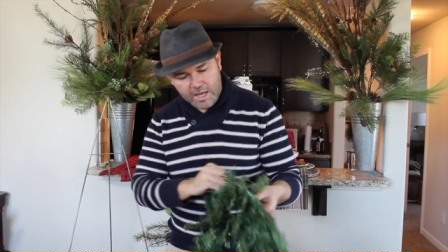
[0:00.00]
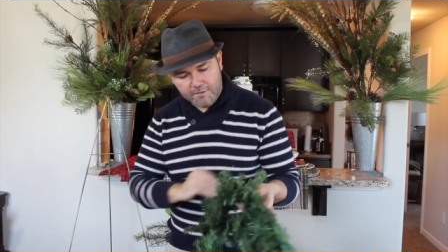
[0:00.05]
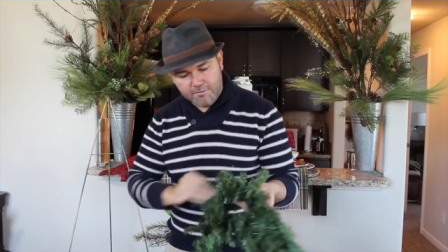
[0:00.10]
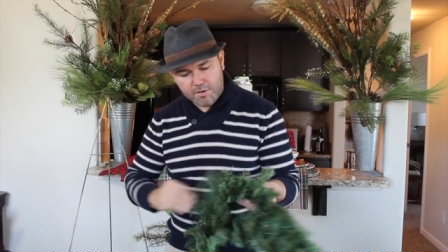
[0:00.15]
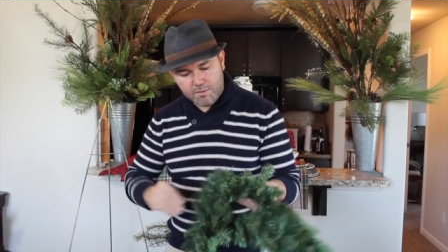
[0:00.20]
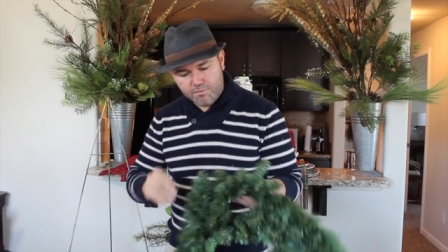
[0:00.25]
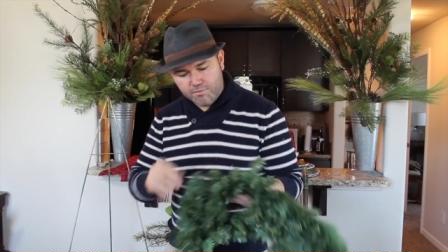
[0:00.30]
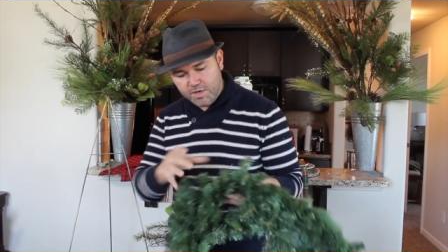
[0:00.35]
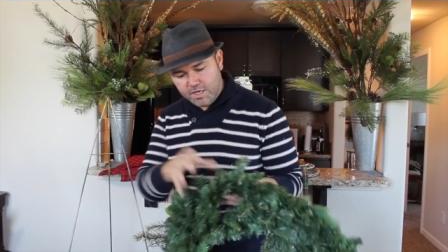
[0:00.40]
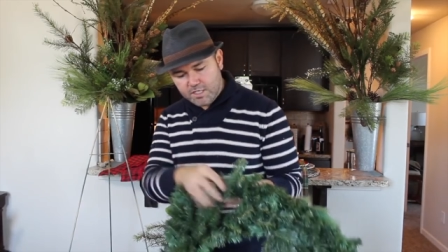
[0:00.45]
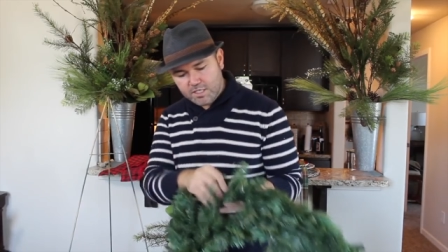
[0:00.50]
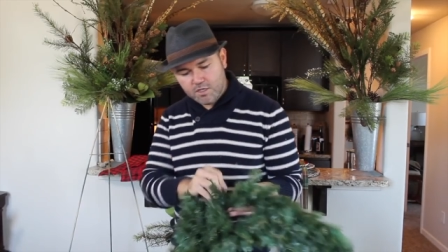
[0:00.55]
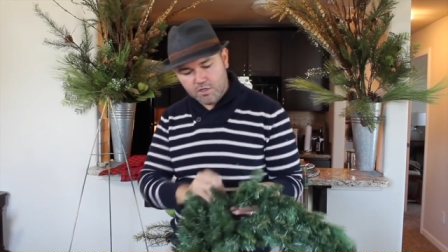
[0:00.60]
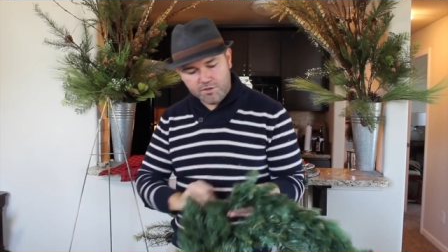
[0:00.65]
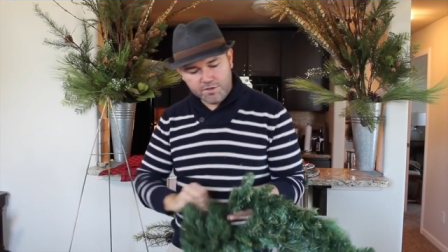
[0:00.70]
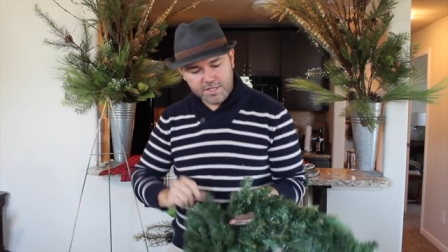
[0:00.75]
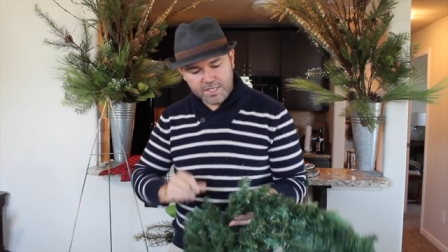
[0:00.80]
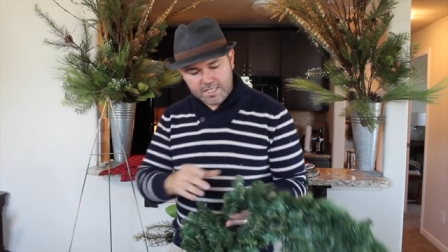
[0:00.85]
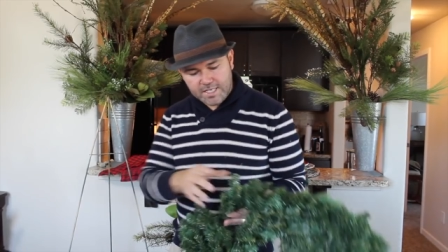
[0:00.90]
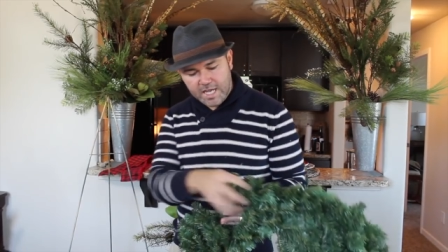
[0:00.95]
every
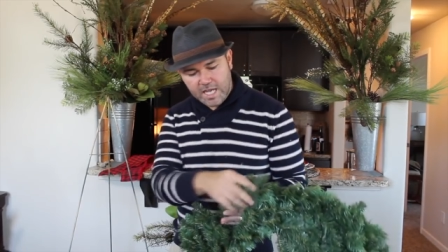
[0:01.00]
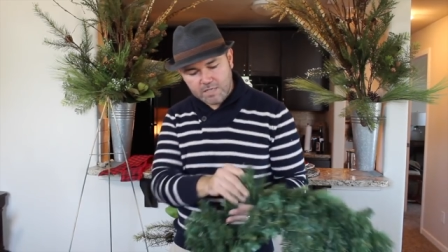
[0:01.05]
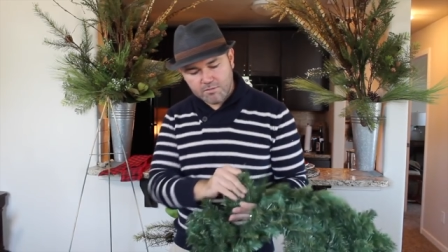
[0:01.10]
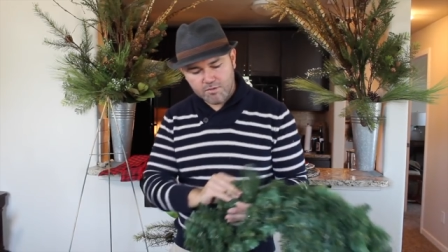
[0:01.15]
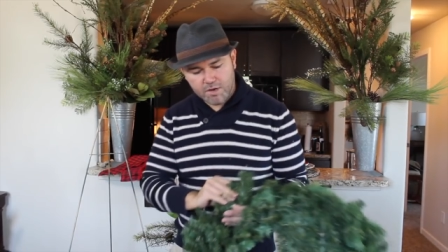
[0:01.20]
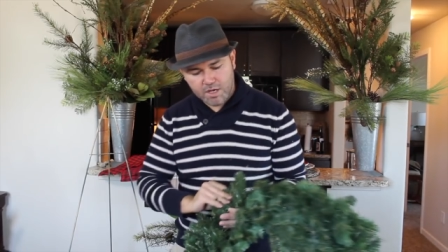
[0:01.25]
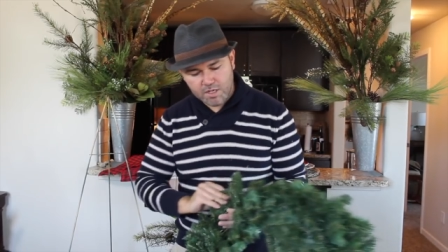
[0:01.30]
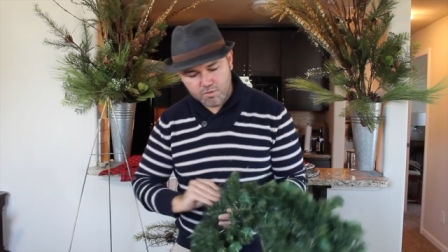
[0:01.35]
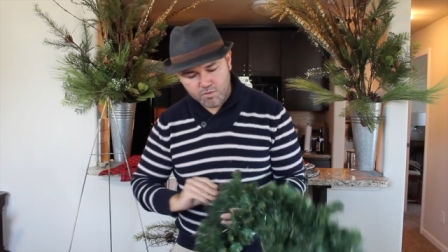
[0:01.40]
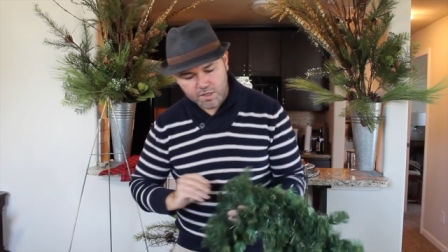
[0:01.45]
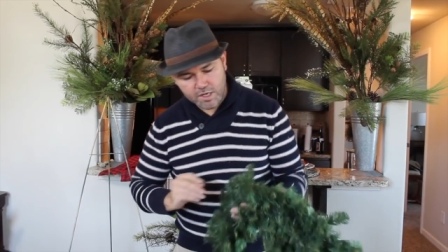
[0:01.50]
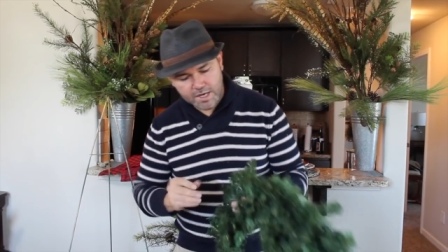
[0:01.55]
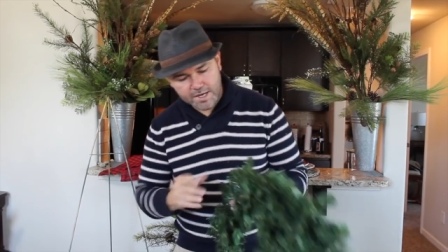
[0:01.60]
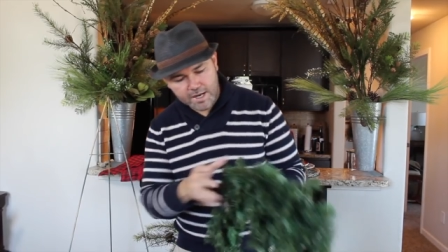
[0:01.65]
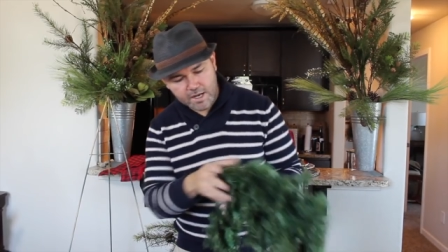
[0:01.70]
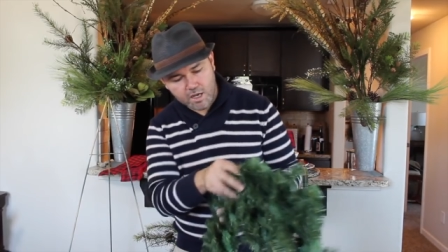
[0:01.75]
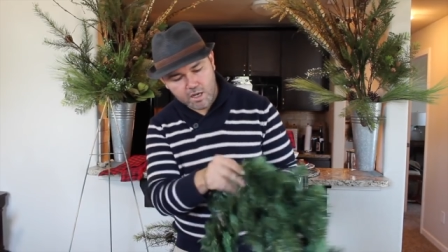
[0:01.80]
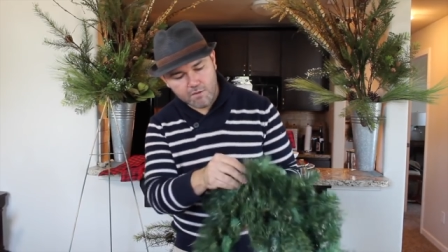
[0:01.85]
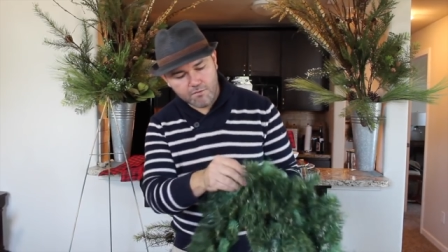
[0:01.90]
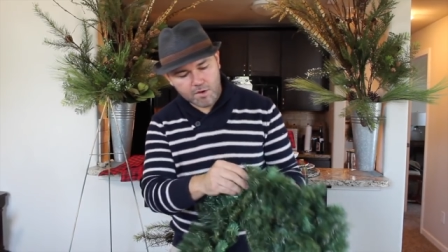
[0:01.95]
bristle in this case, because we're
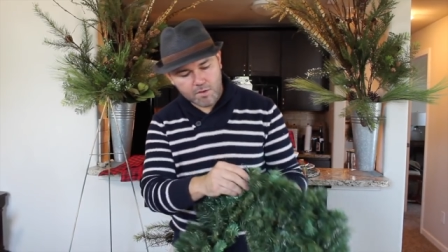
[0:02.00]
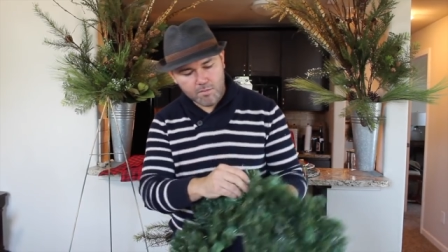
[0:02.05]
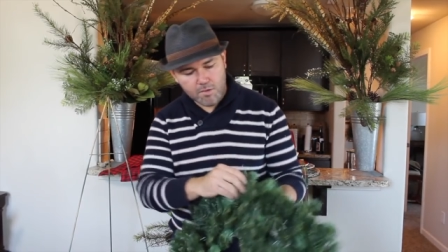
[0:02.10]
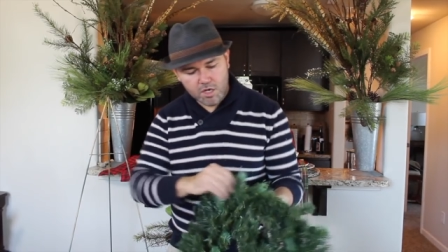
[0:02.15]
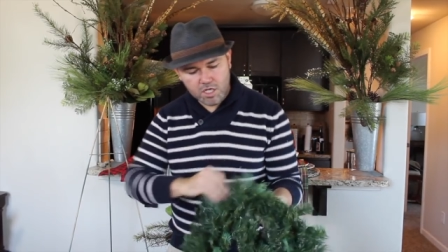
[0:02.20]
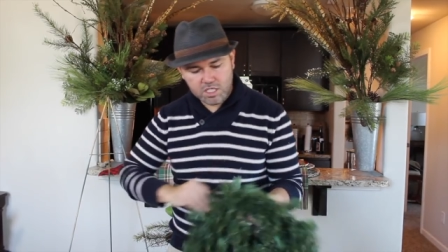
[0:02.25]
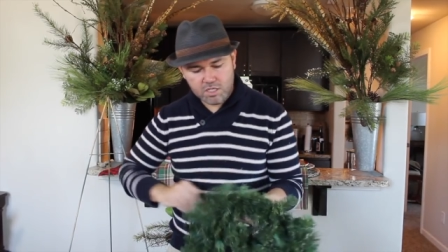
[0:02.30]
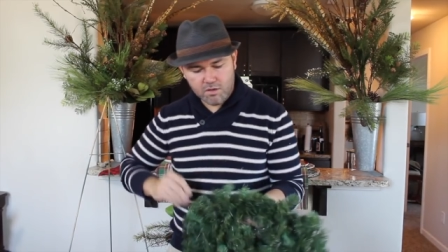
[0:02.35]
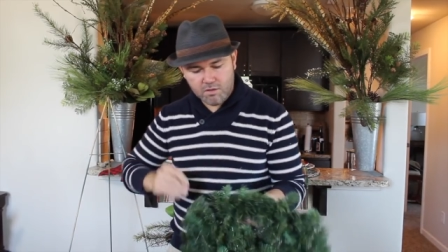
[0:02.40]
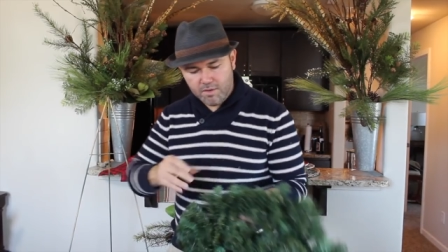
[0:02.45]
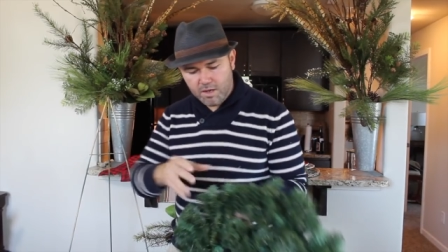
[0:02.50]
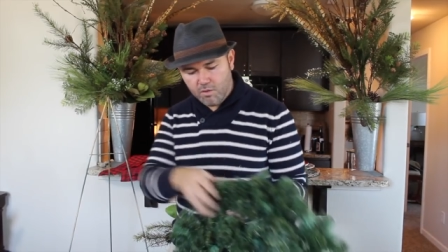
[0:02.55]
gonna cover most of it,